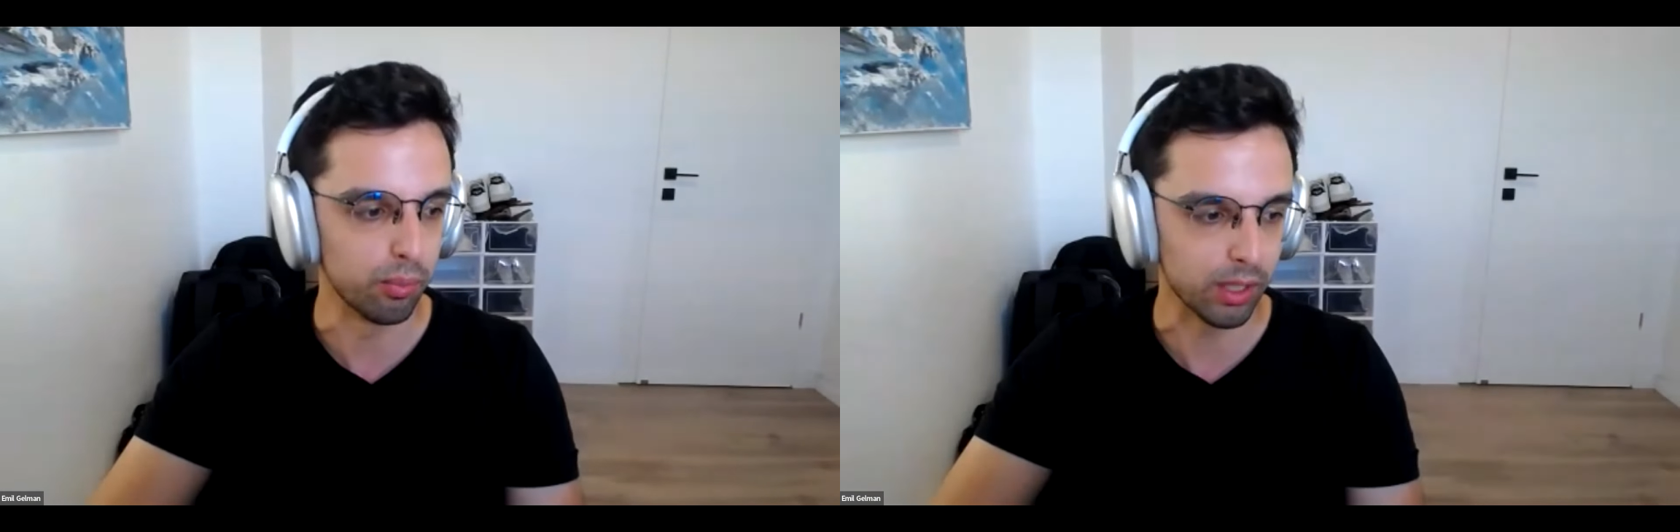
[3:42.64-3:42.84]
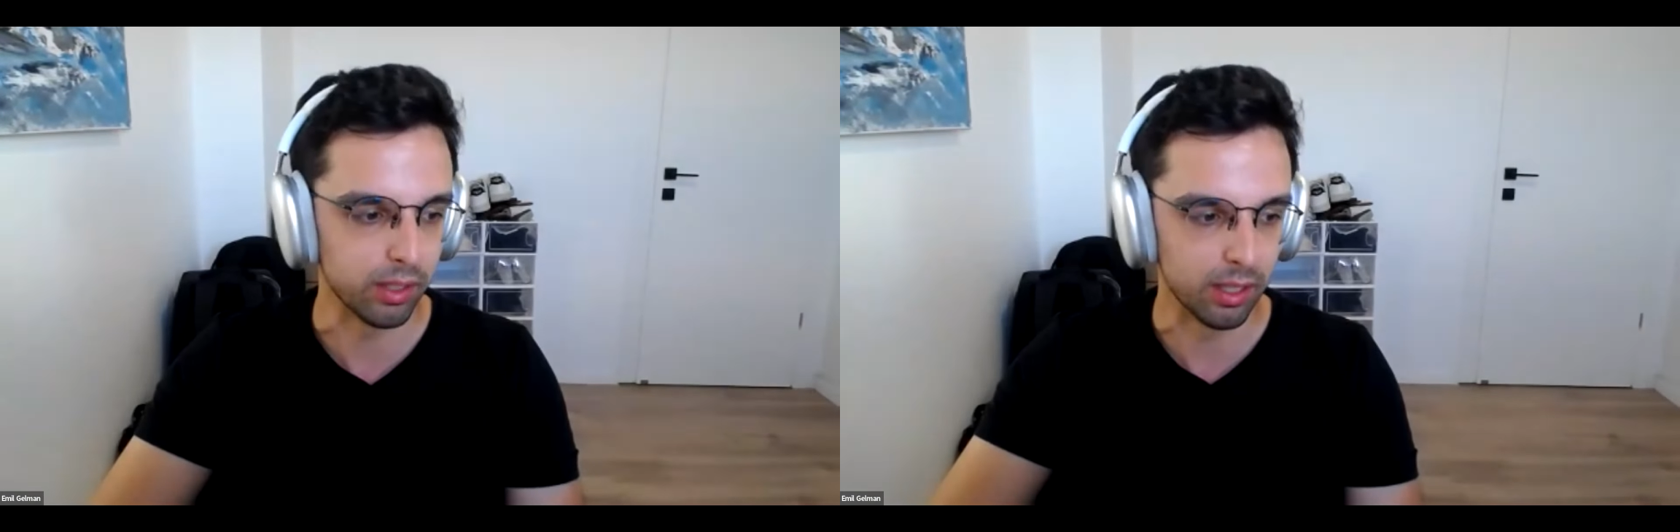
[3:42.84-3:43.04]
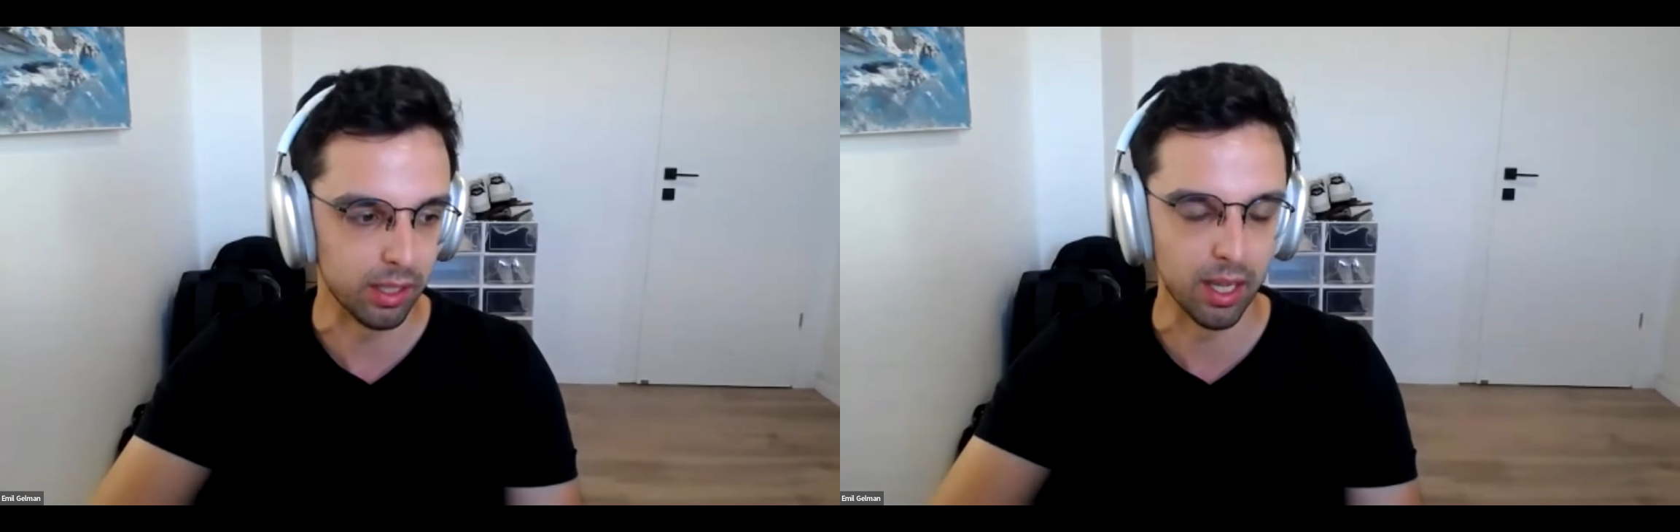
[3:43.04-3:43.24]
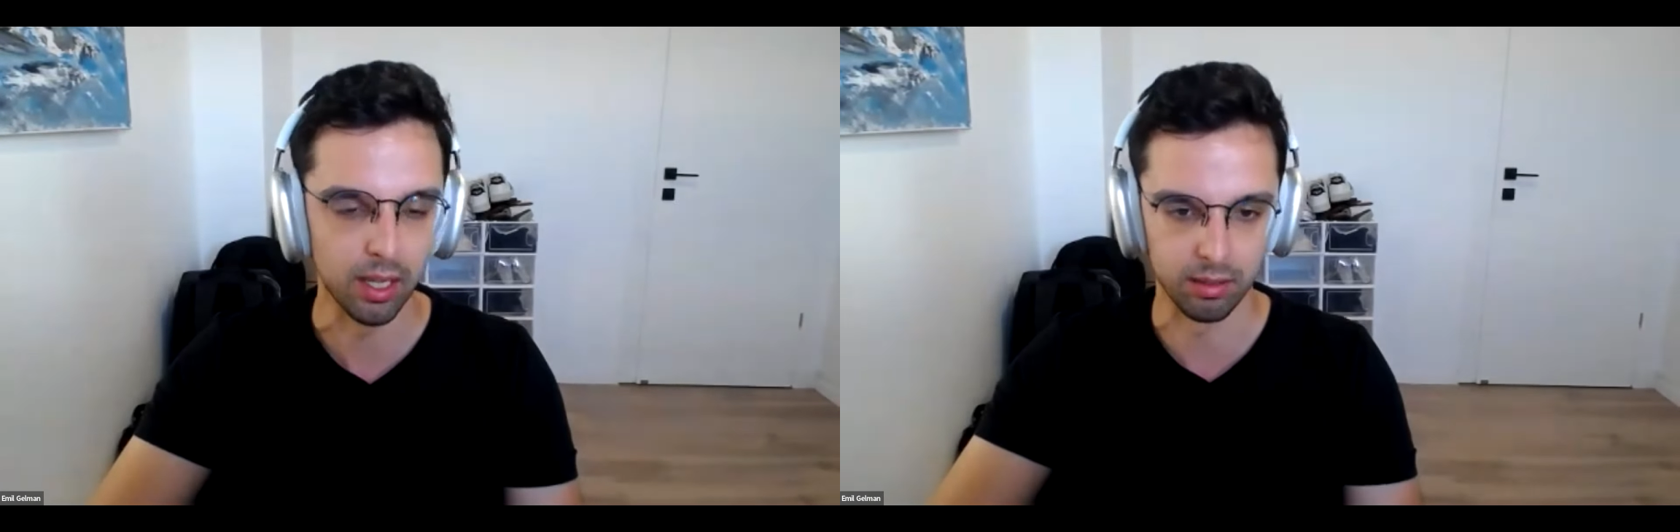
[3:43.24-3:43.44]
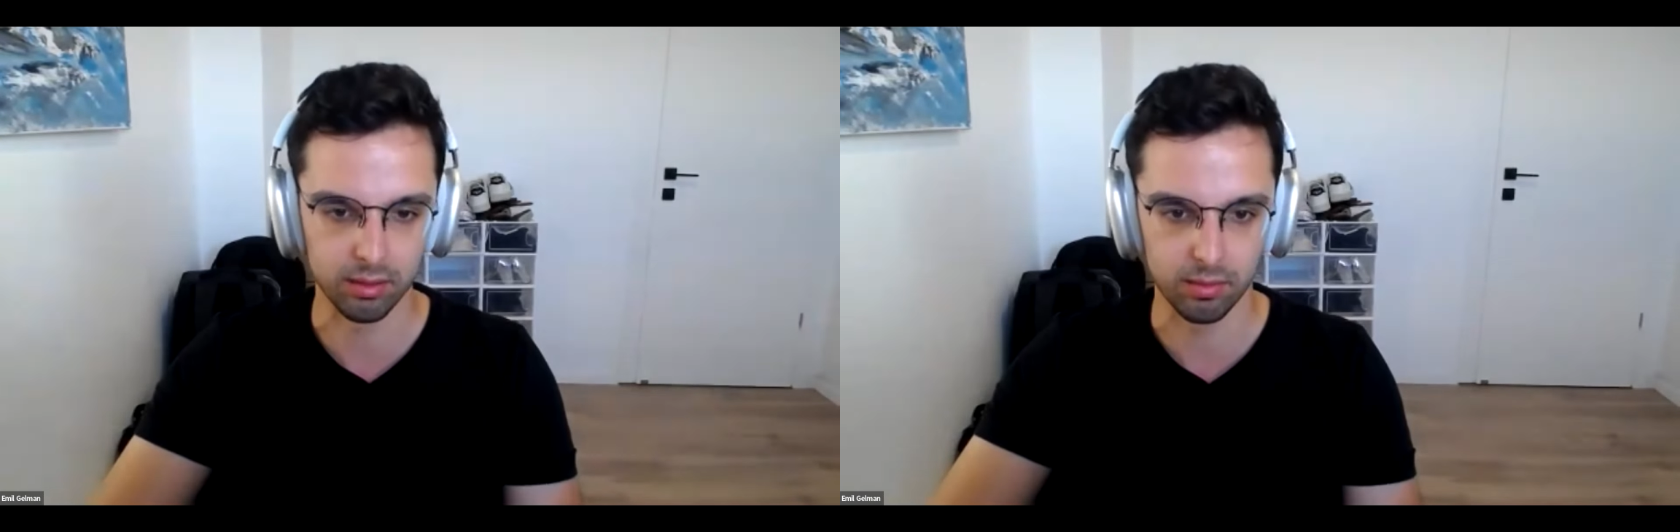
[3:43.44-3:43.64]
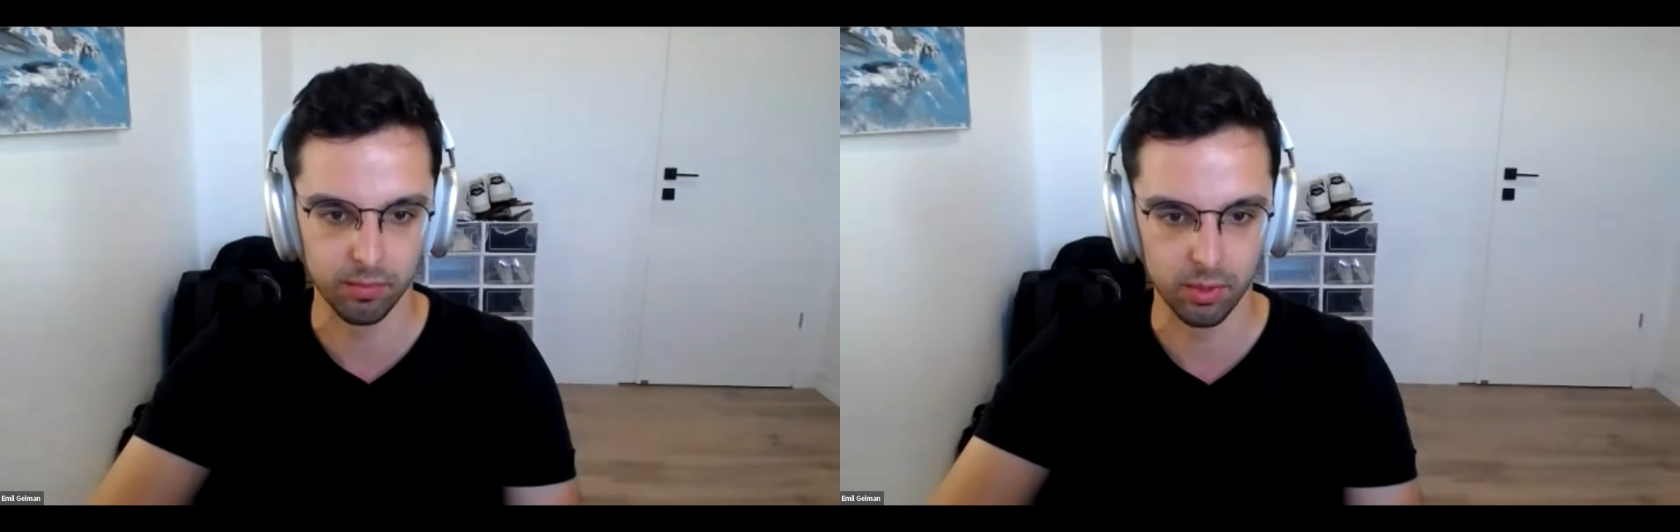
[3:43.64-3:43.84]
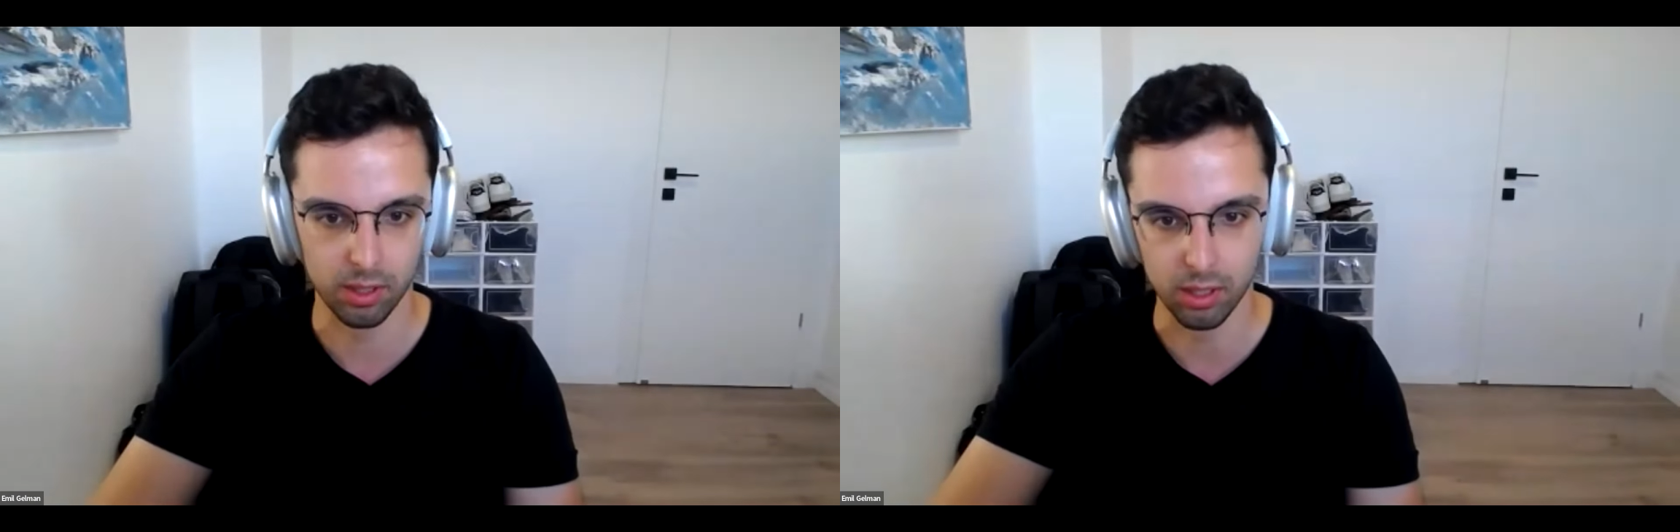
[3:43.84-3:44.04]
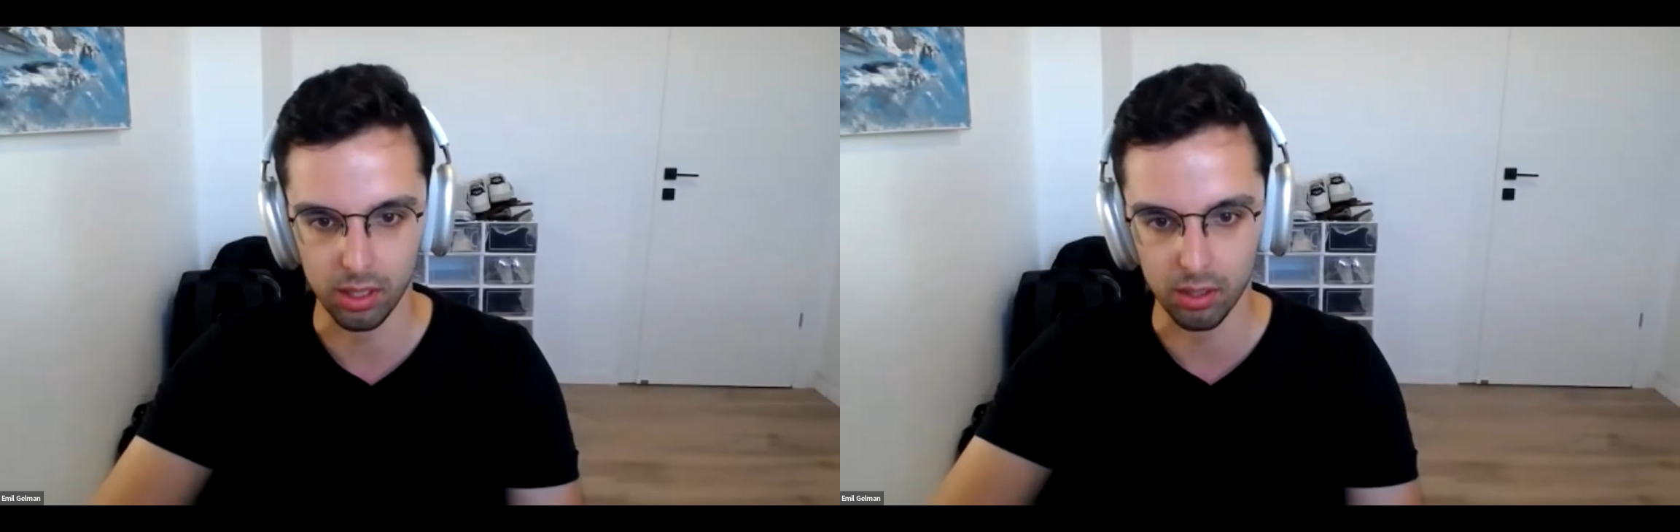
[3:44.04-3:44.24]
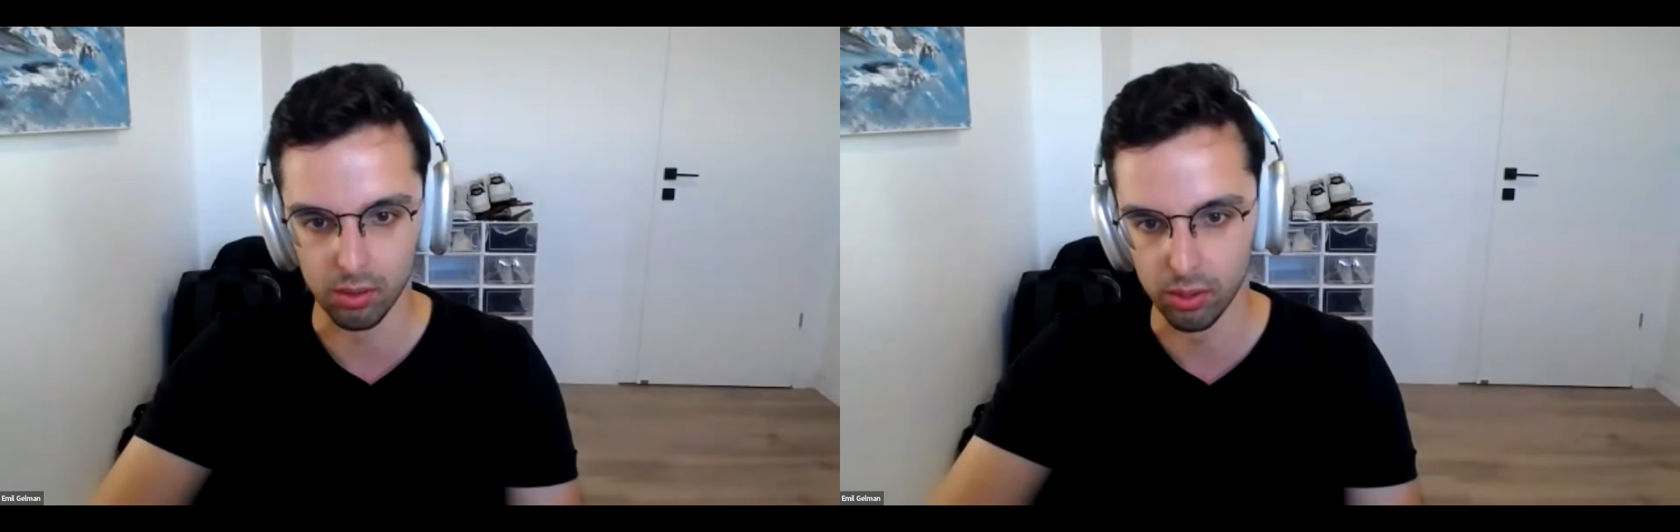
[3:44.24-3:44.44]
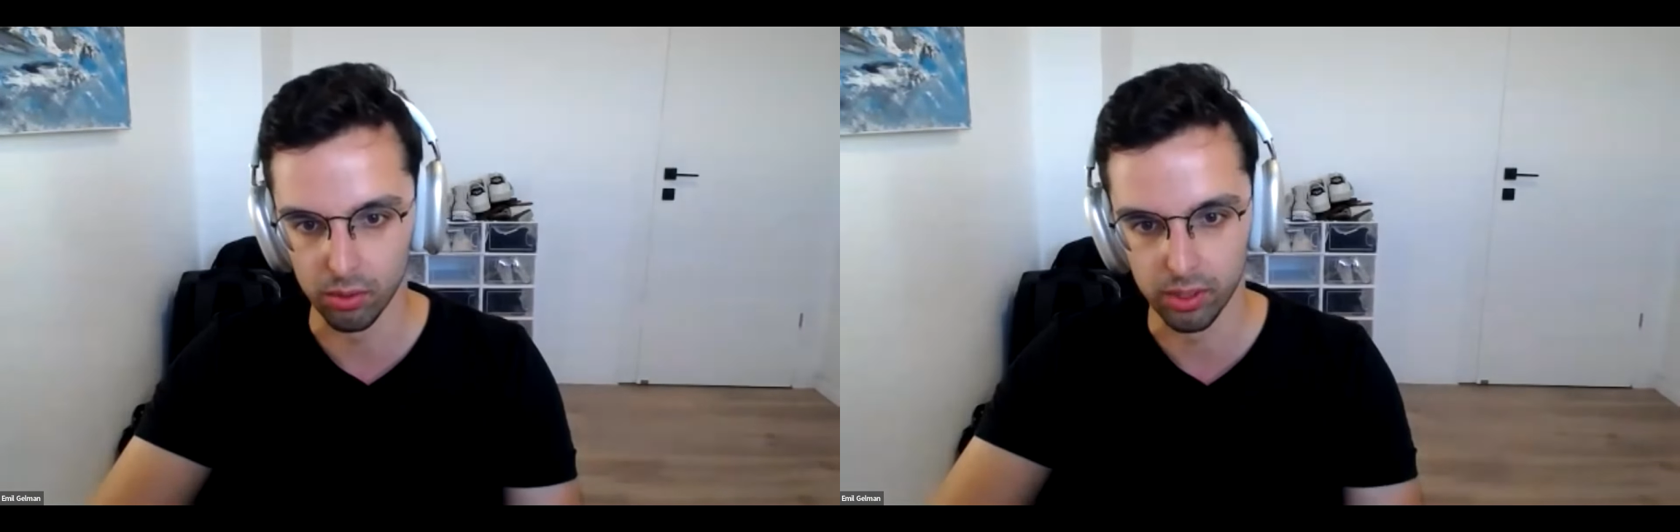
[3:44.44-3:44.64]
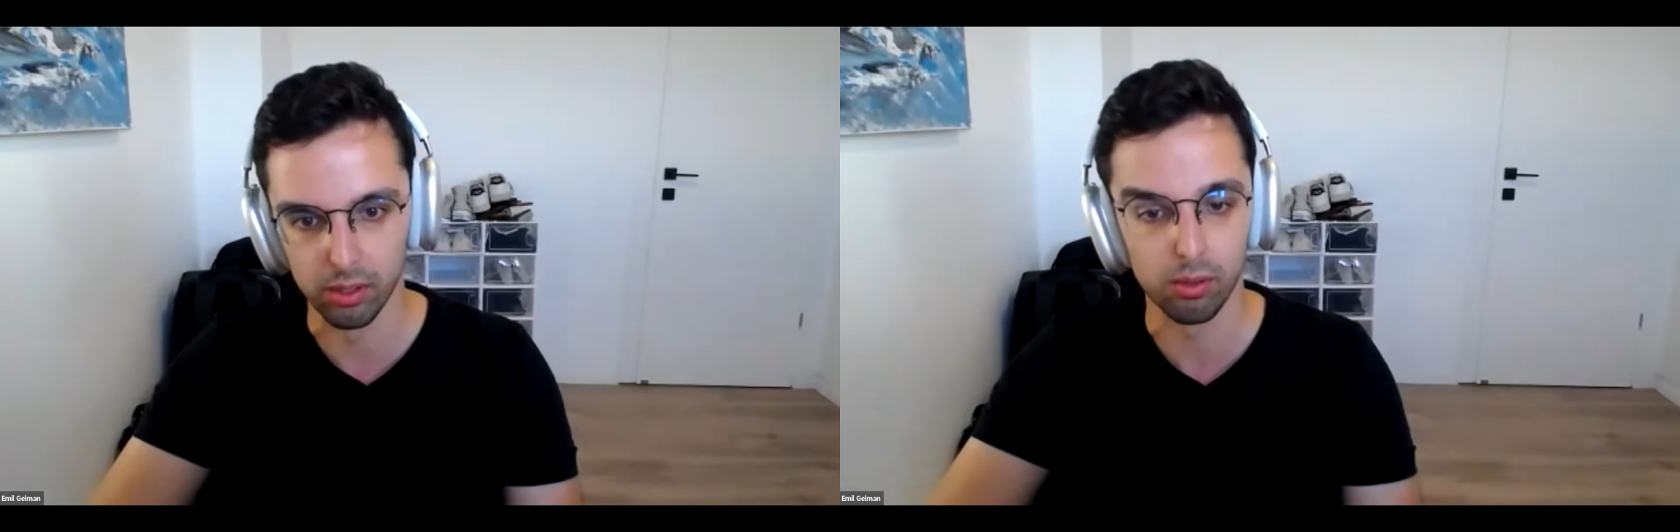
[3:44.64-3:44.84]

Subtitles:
practically hangs, although the